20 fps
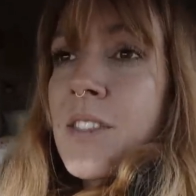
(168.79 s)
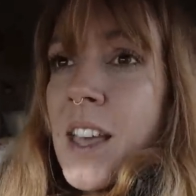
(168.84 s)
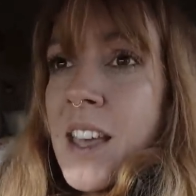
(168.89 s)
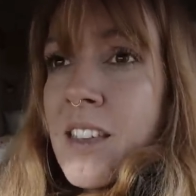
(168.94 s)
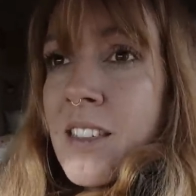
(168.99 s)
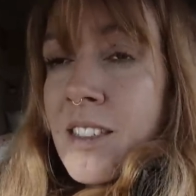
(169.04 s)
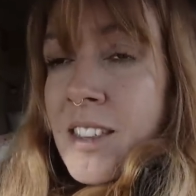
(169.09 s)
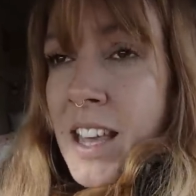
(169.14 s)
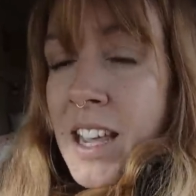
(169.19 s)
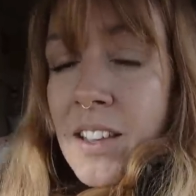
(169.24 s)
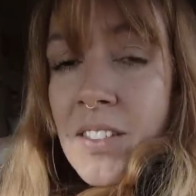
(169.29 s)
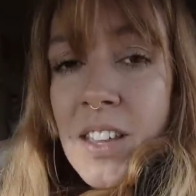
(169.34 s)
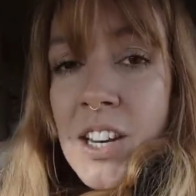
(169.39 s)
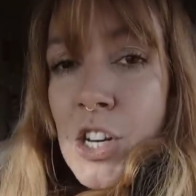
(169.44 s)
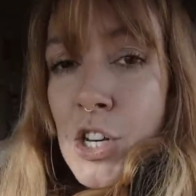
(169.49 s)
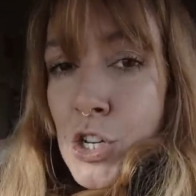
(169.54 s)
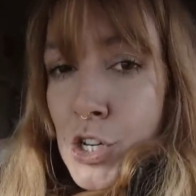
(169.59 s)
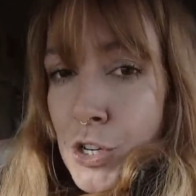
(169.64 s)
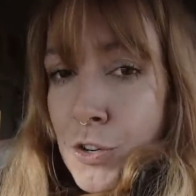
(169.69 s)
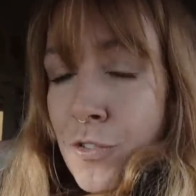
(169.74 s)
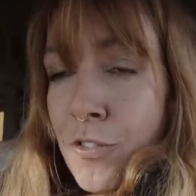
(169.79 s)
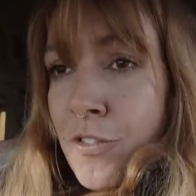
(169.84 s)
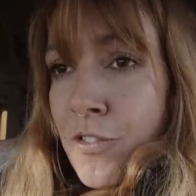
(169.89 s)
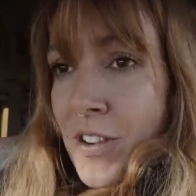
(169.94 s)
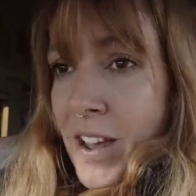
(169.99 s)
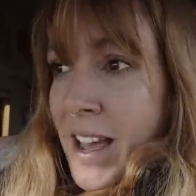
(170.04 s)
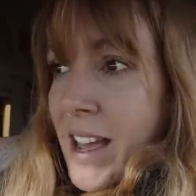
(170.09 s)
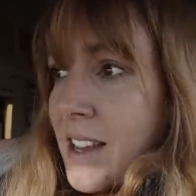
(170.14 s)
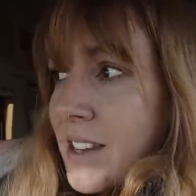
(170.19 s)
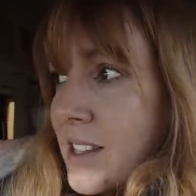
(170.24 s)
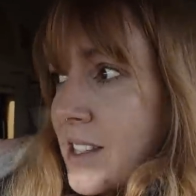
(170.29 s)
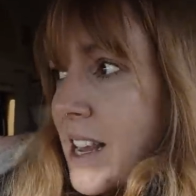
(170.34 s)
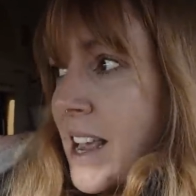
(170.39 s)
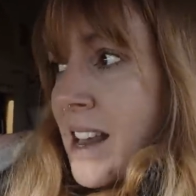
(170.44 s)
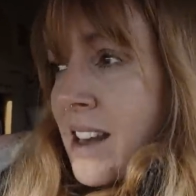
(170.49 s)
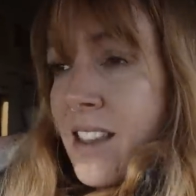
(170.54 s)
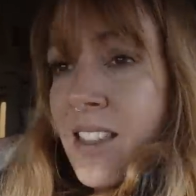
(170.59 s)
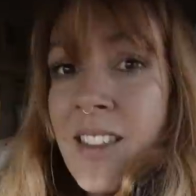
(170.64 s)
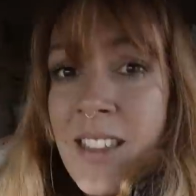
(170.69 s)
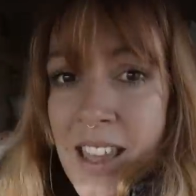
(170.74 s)
They think that it should fit,
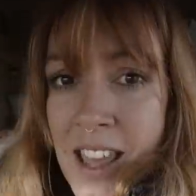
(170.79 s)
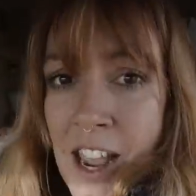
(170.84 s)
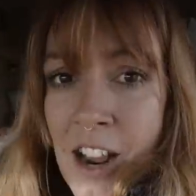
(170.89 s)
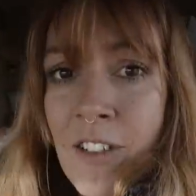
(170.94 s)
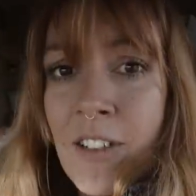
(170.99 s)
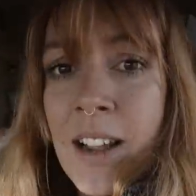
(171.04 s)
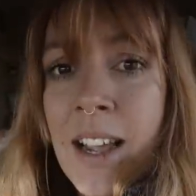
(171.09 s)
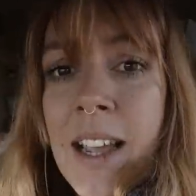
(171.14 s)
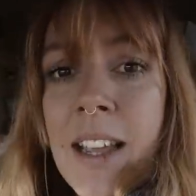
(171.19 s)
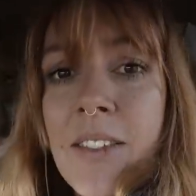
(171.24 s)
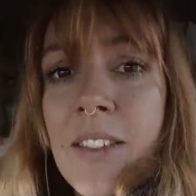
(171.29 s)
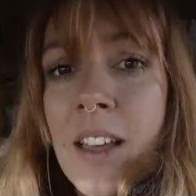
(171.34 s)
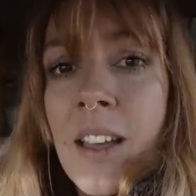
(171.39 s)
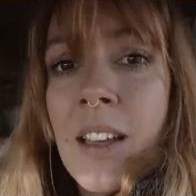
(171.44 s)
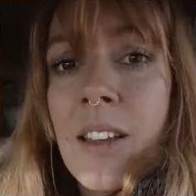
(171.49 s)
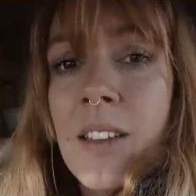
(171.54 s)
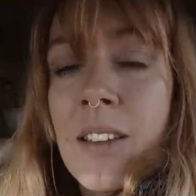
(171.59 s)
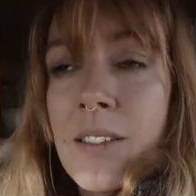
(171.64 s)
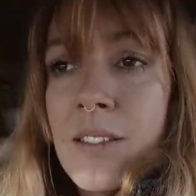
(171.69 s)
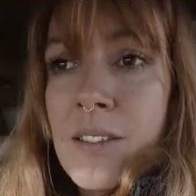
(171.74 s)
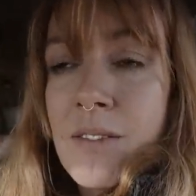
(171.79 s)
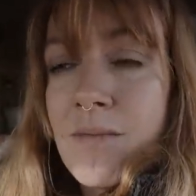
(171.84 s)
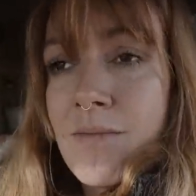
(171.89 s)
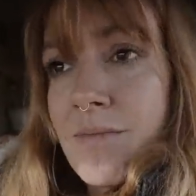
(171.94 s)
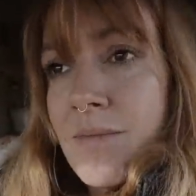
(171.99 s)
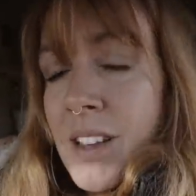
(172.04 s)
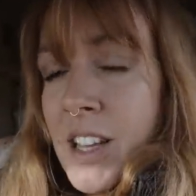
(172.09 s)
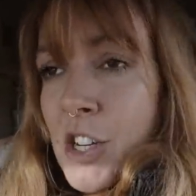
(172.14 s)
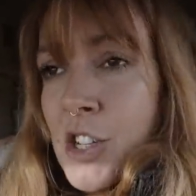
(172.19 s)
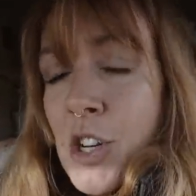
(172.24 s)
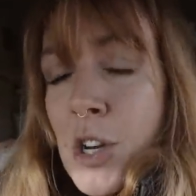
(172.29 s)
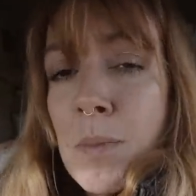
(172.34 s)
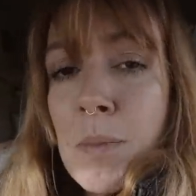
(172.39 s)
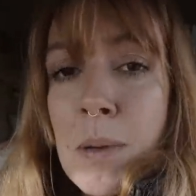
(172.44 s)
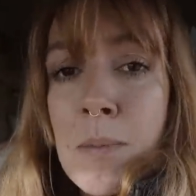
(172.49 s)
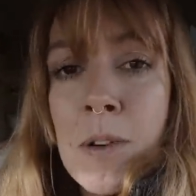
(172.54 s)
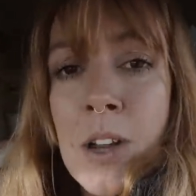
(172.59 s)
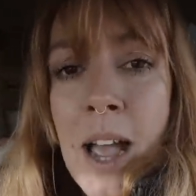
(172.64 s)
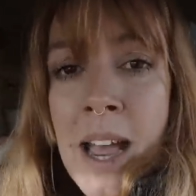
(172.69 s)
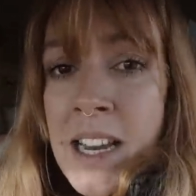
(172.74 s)
in theory, that there shouldn't
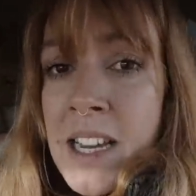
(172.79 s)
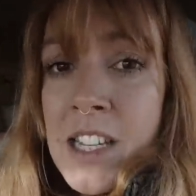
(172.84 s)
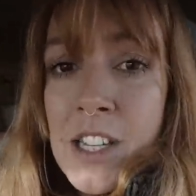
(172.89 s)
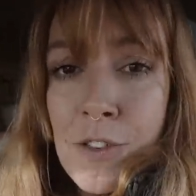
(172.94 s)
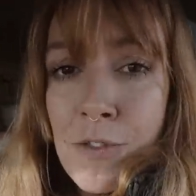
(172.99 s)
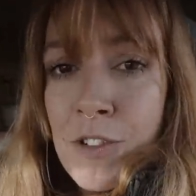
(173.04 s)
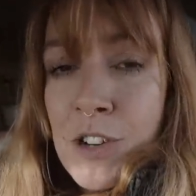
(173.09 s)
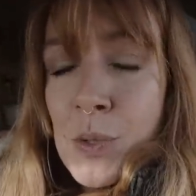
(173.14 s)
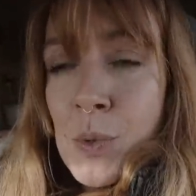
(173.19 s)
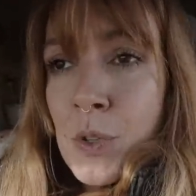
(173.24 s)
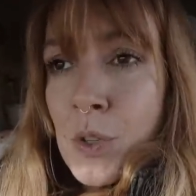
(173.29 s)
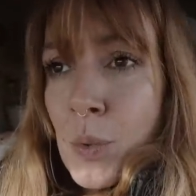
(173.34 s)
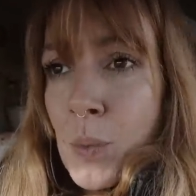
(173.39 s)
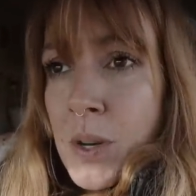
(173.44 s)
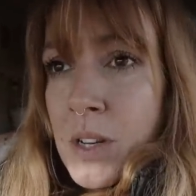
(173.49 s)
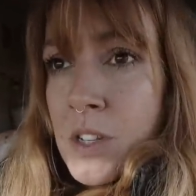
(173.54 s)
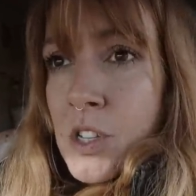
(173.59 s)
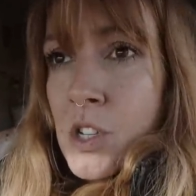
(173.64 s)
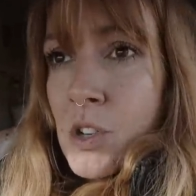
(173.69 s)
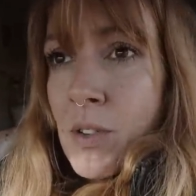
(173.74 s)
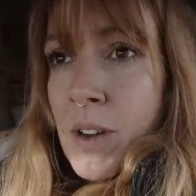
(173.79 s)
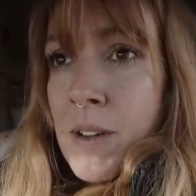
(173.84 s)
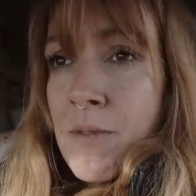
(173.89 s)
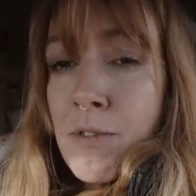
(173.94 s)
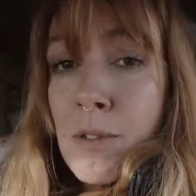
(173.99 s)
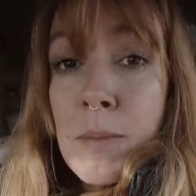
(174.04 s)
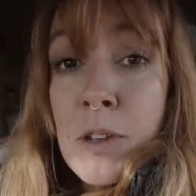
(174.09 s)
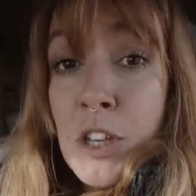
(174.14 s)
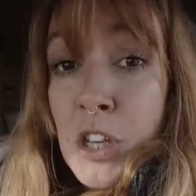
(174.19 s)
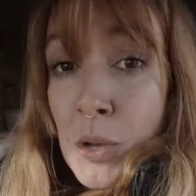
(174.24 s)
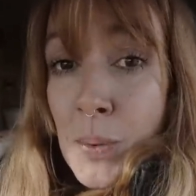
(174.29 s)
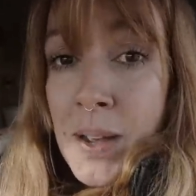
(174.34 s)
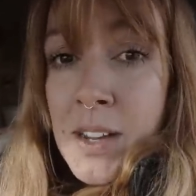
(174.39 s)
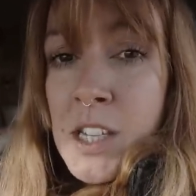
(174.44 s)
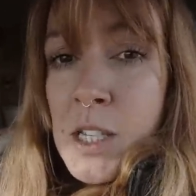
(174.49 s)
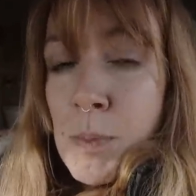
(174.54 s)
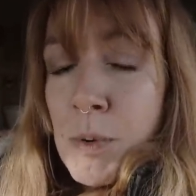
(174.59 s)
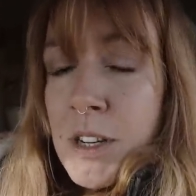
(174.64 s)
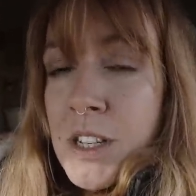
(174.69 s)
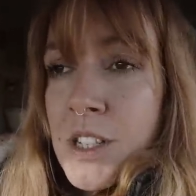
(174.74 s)
be any difference with the windscreen from a
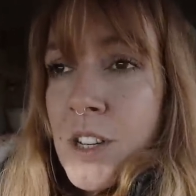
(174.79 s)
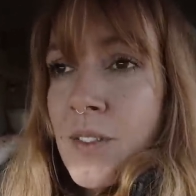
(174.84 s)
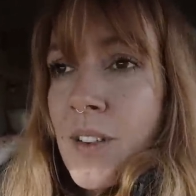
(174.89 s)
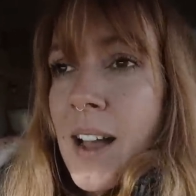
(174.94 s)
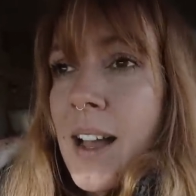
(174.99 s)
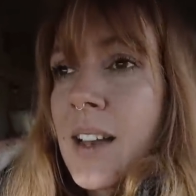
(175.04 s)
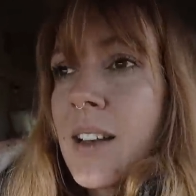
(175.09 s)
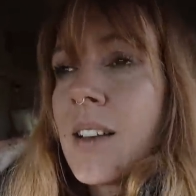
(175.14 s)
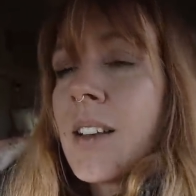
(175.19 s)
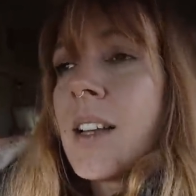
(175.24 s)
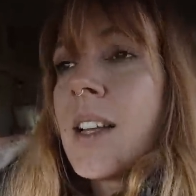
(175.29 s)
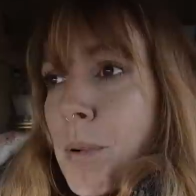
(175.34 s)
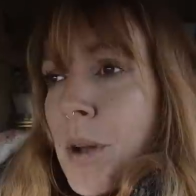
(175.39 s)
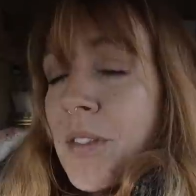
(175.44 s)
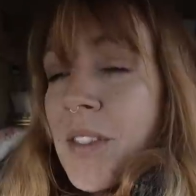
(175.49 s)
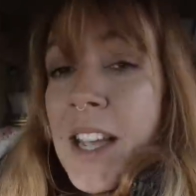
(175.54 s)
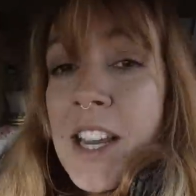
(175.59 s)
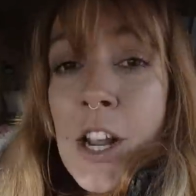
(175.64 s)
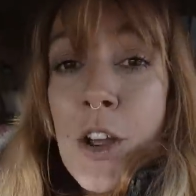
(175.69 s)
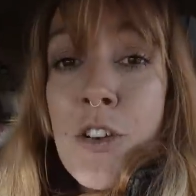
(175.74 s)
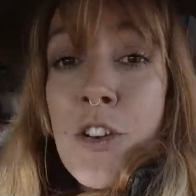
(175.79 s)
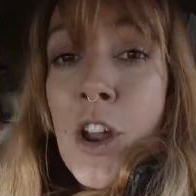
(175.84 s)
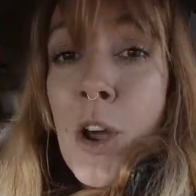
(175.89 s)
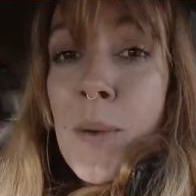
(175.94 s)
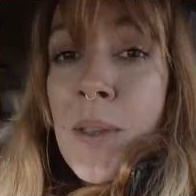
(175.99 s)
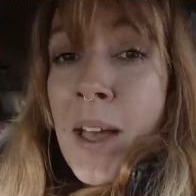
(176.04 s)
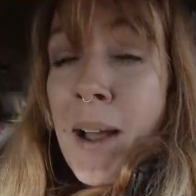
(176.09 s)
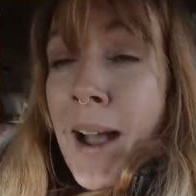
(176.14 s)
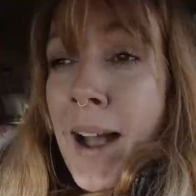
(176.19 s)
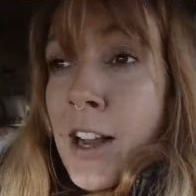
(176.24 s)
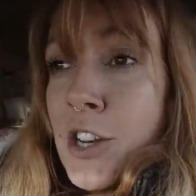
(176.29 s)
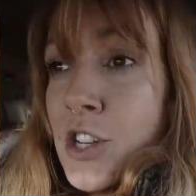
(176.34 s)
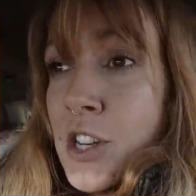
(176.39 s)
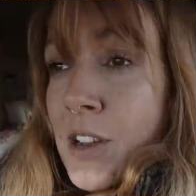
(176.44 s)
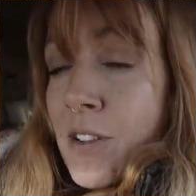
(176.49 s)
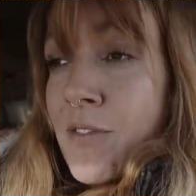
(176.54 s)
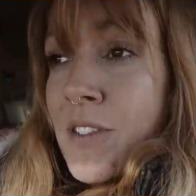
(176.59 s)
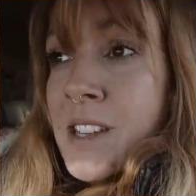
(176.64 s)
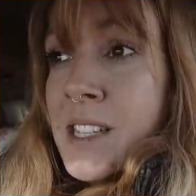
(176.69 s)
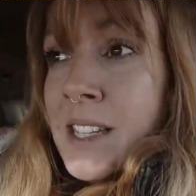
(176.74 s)
US Sprinter van, but they don't know without
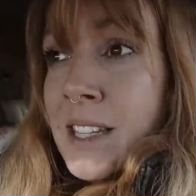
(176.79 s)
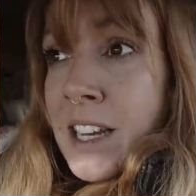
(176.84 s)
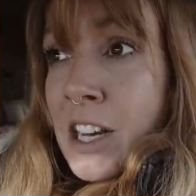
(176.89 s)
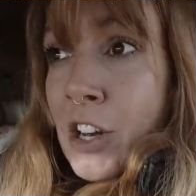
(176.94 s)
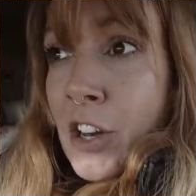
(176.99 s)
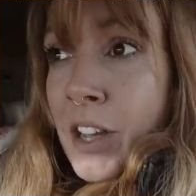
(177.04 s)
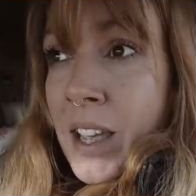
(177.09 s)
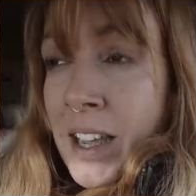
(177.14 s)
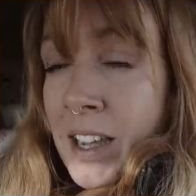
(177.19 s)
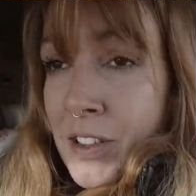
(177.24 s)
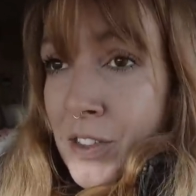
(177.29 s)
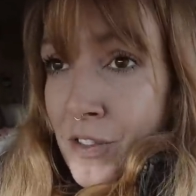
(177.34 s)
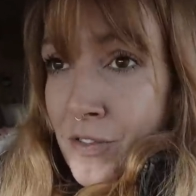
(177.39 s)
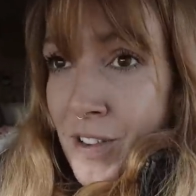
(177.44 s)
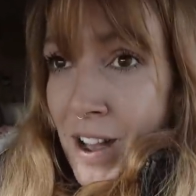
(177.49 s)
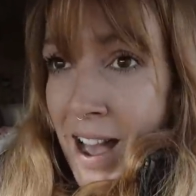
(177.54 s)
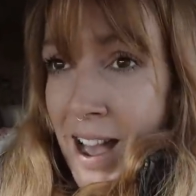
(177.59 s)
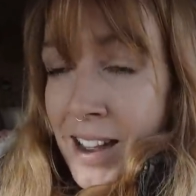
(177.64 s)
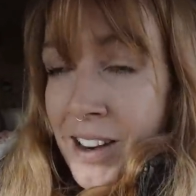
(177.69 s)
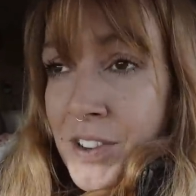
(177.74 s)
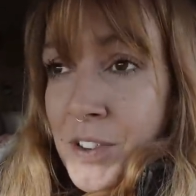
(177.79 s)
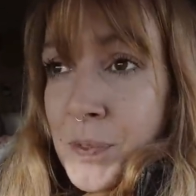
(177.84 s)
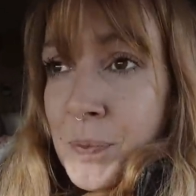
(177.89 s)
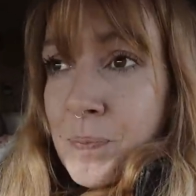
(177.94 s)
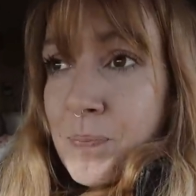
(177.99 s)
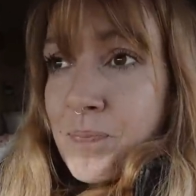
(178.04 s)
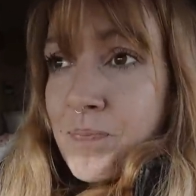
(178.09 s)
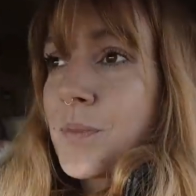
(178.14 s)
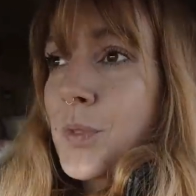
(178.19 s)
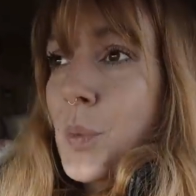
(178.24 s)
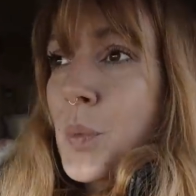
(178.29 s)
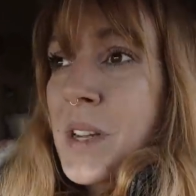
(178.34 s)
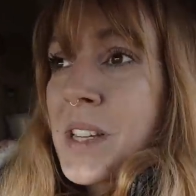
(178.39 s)
actually physically looking at the van.